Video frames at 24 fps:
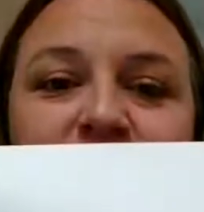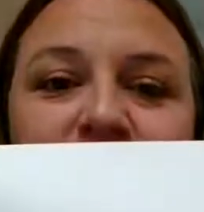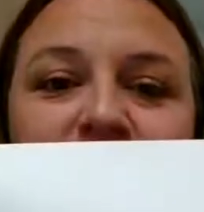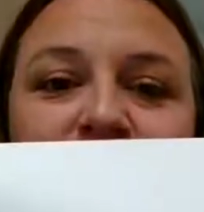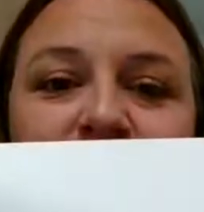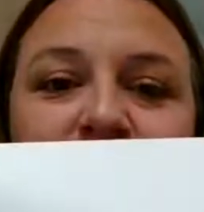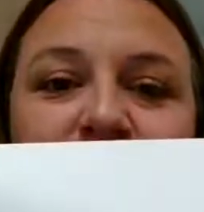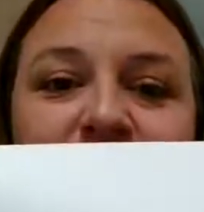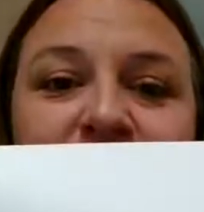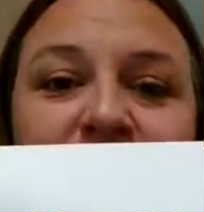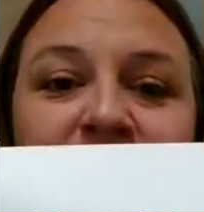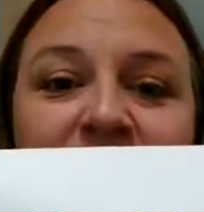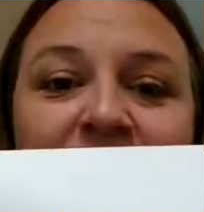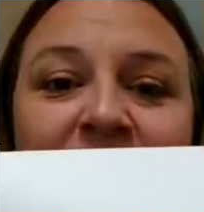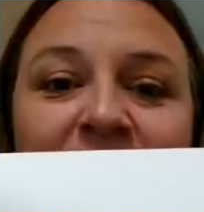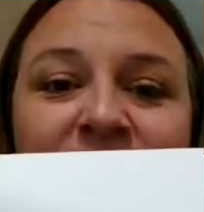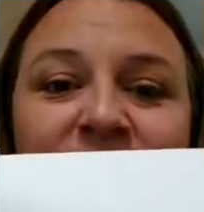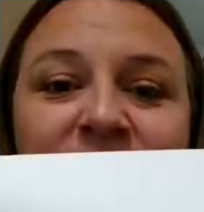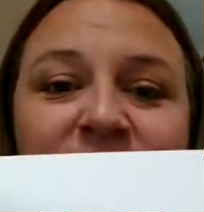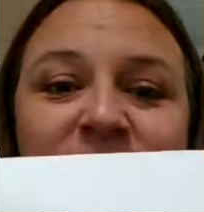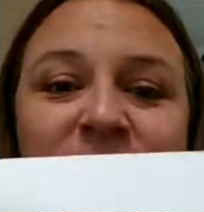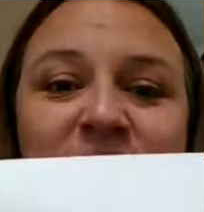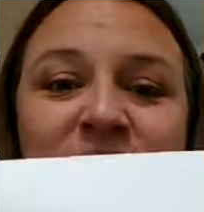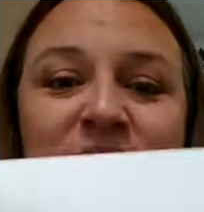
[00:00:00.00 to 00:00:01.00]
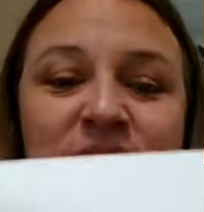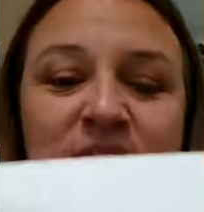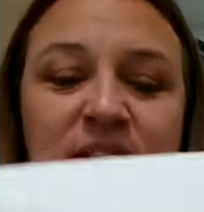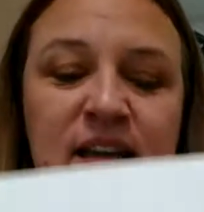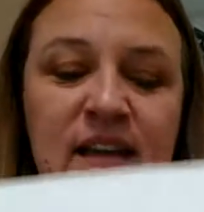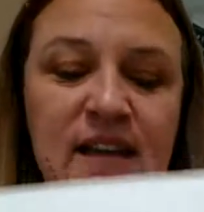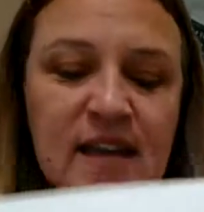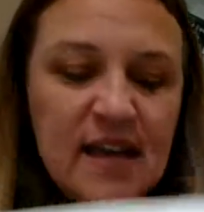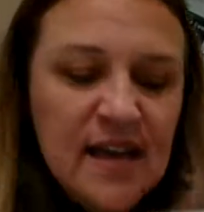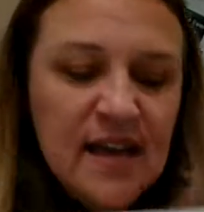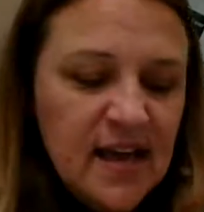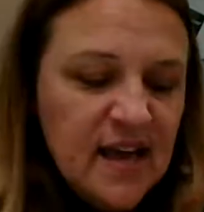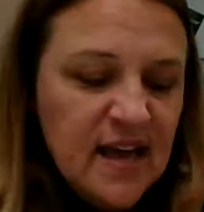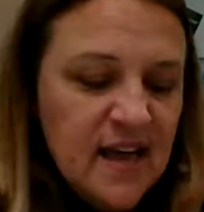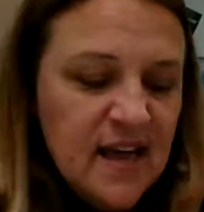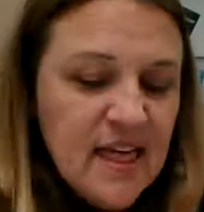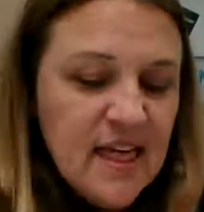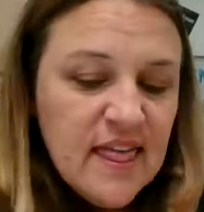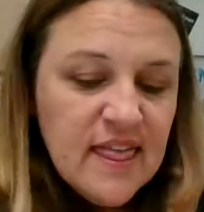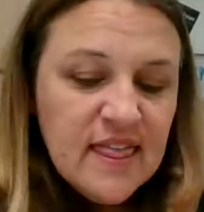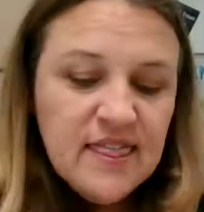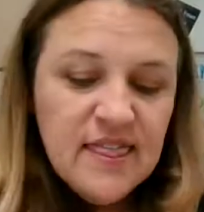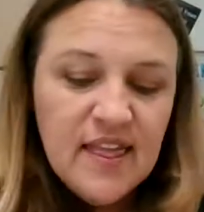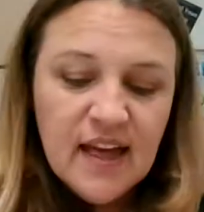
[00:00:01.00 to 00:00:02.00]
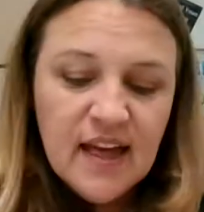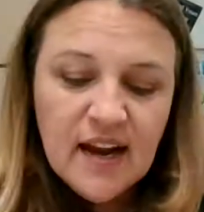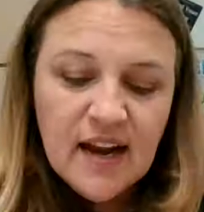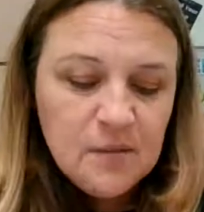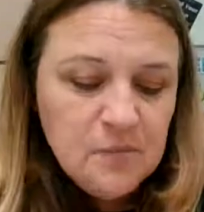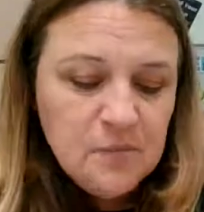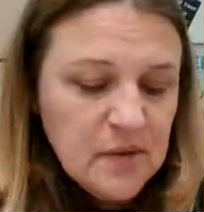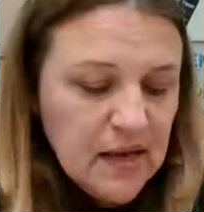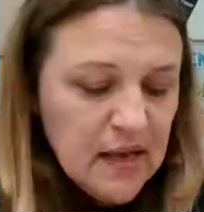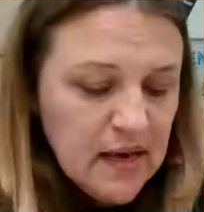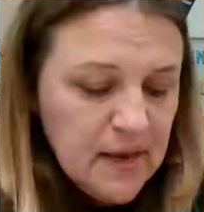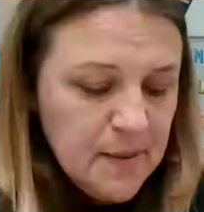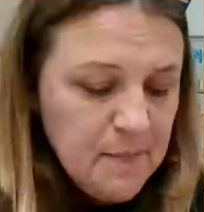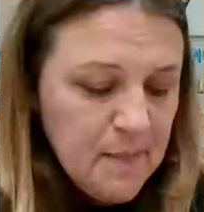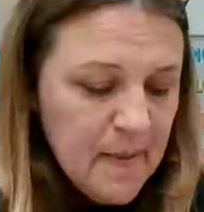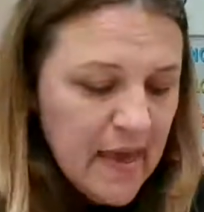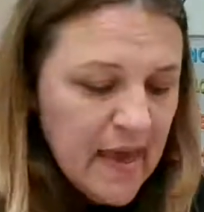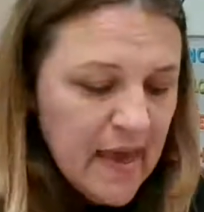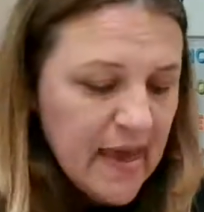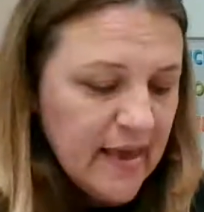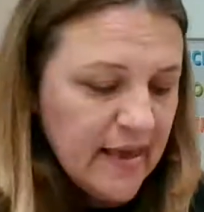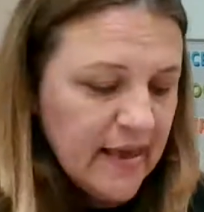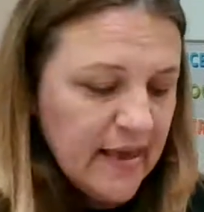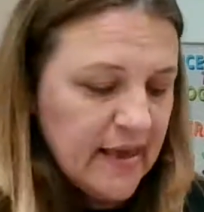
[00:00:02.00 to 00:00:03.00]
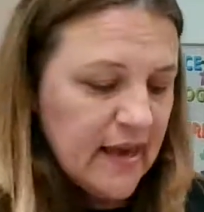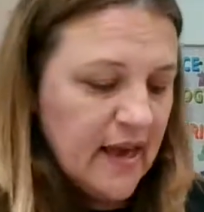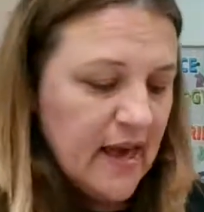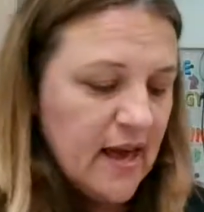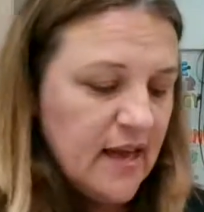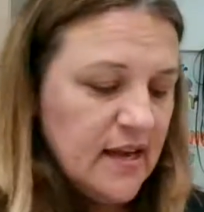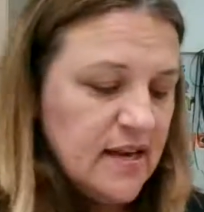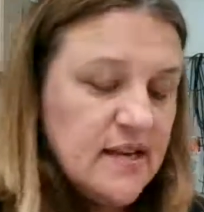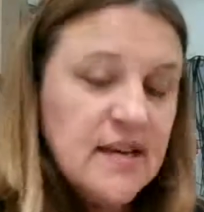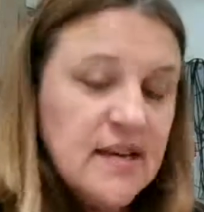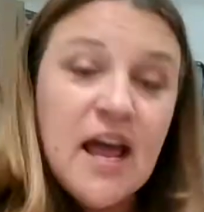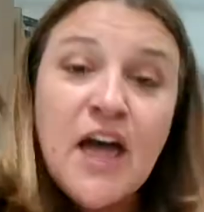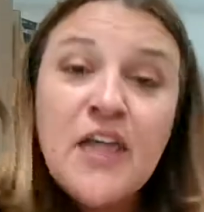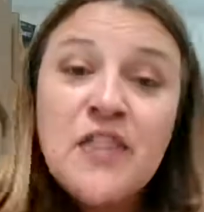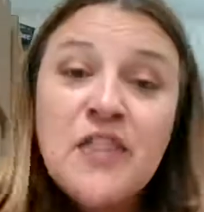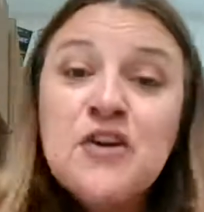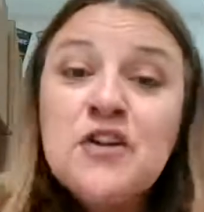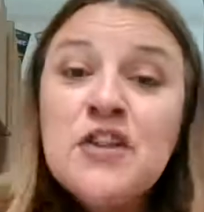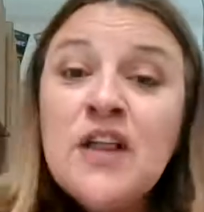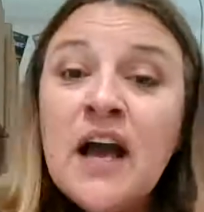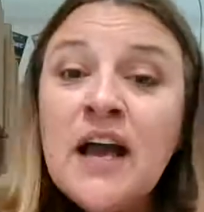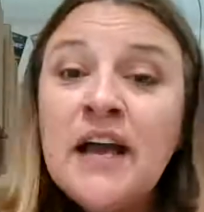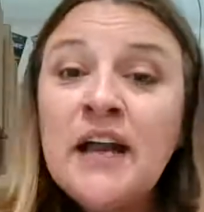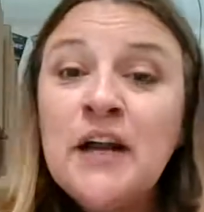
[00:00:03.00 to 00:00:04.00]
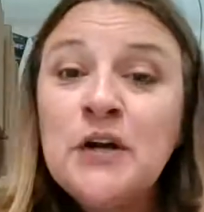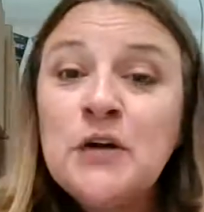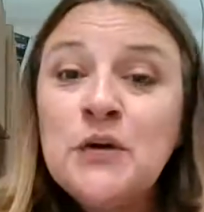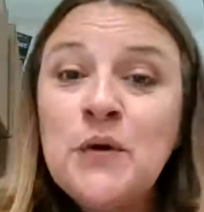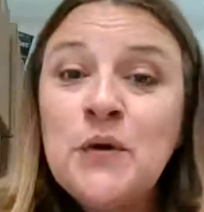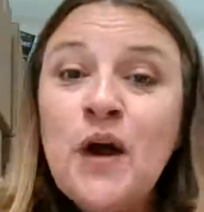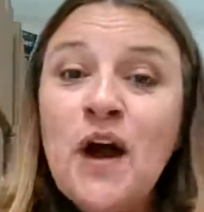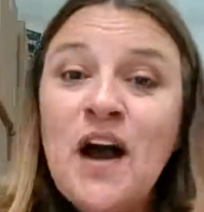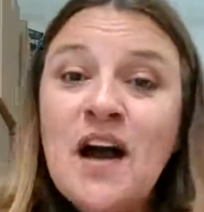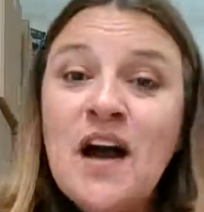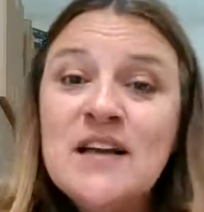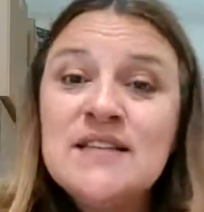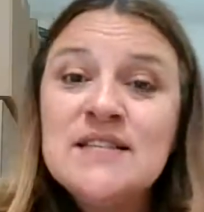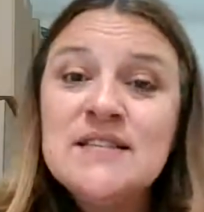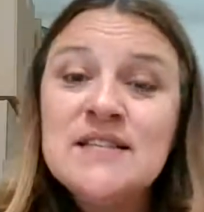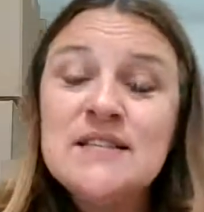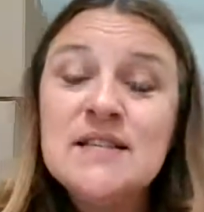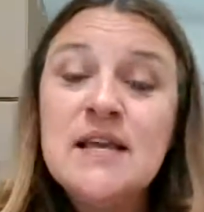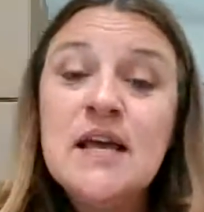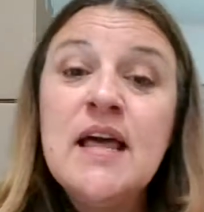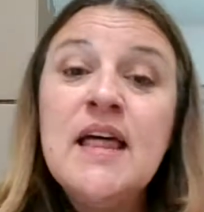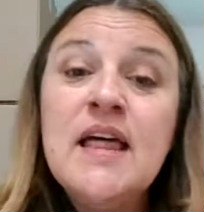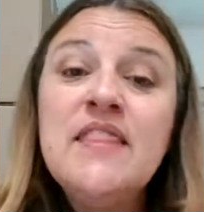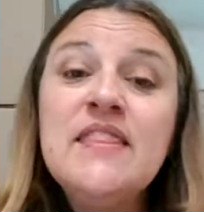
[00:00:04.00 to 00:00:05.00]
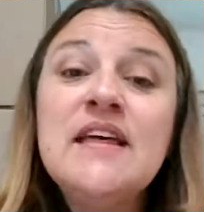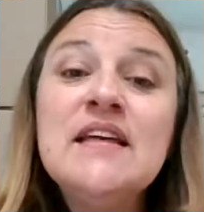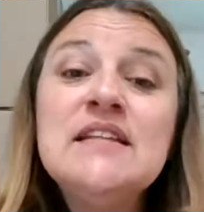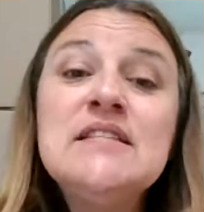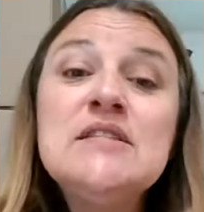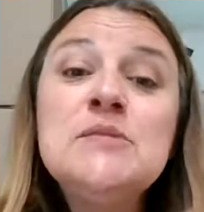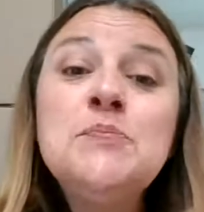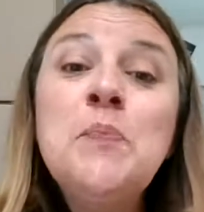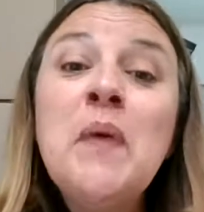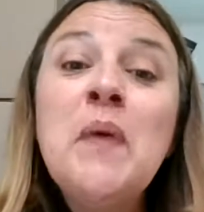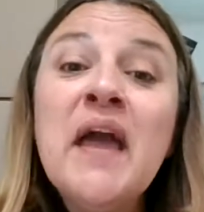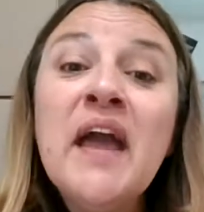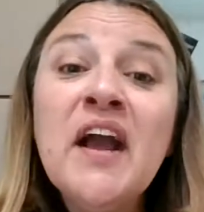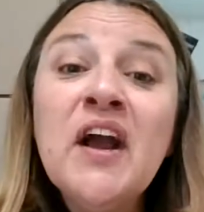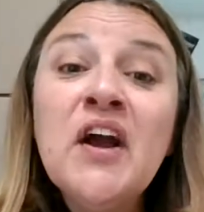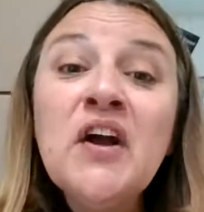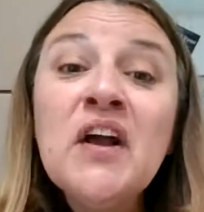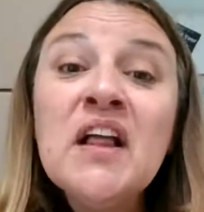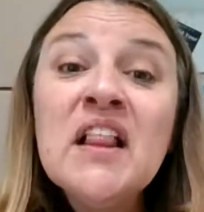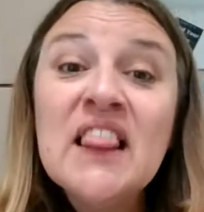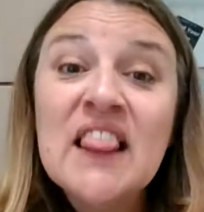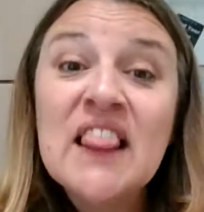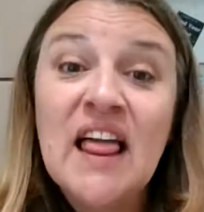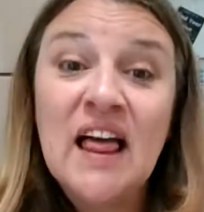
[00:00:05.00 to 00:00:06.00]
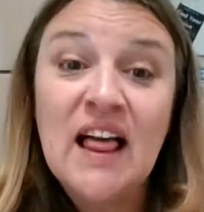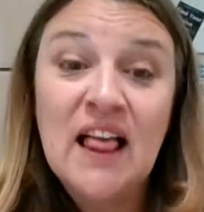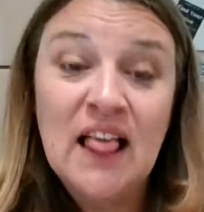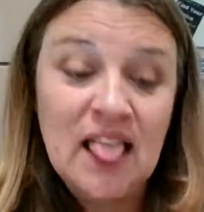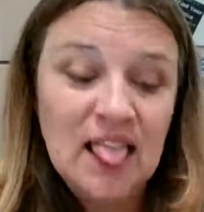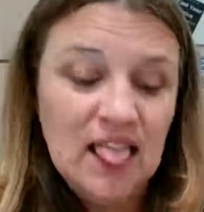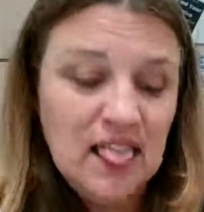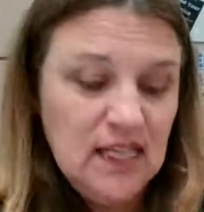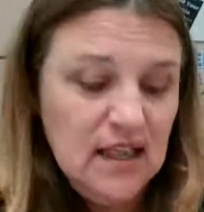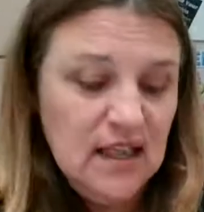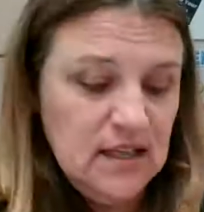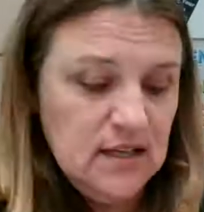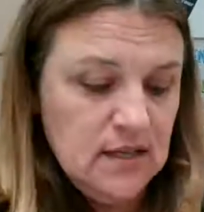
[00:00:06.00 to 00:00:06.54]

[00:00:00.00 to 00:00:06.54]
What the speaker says: See that? Then I'm going to make another line across that's parallel.